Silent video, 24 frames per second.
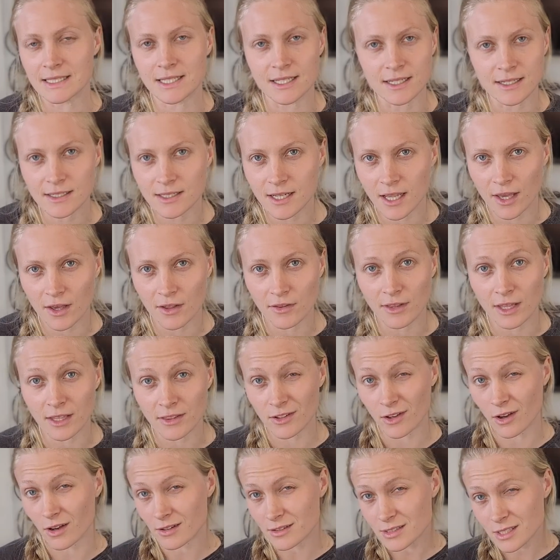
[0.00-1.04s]
detail that the
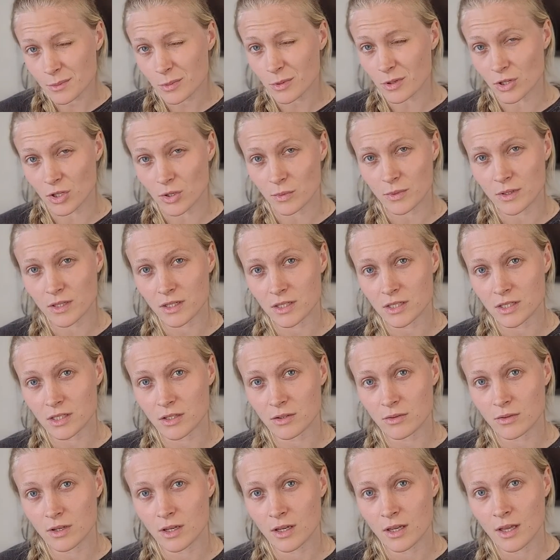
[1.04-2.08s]
occipital lobe can
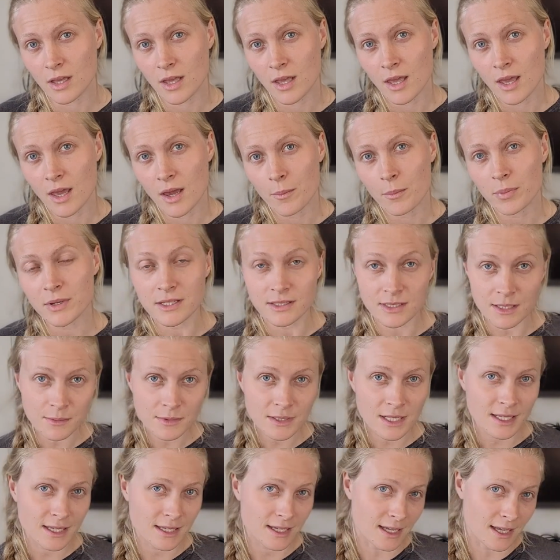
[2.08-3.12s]
do, but it seems
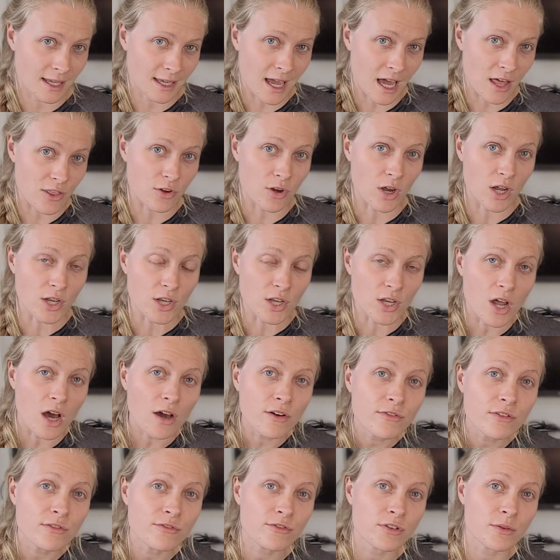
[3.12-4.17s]
like it can gather
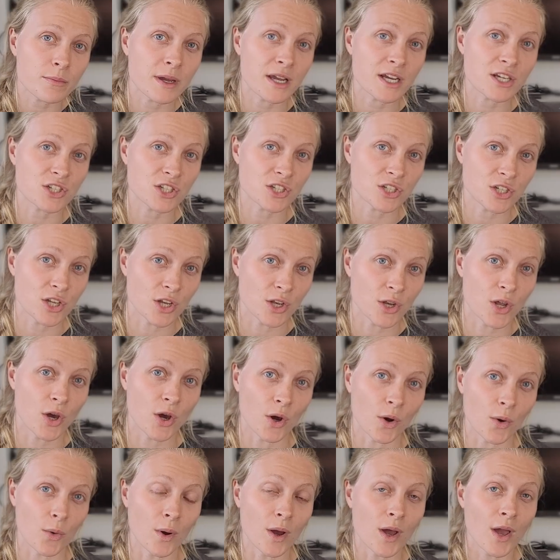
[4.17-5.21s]
enough information to
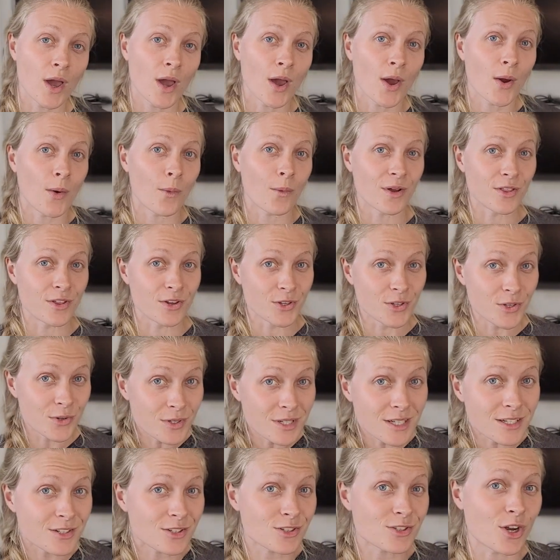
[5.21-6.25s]
know whether you
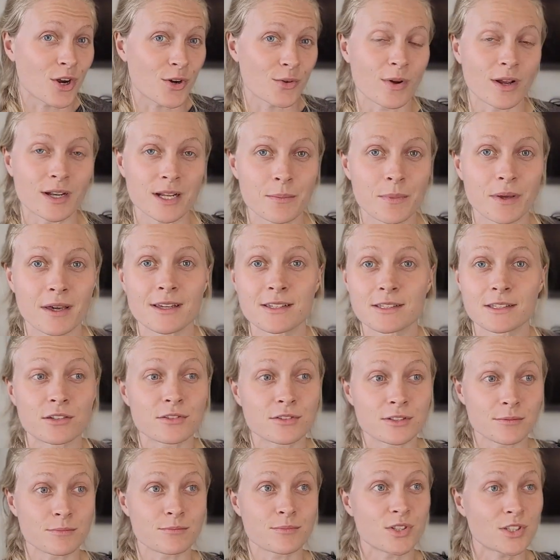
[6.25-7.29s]
need to start running because
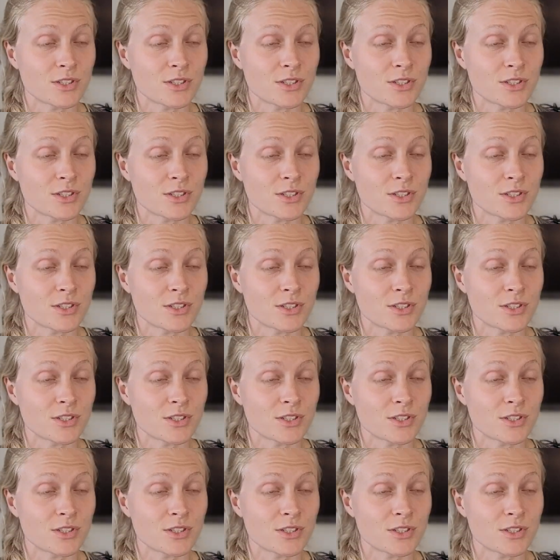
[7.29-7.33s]
there's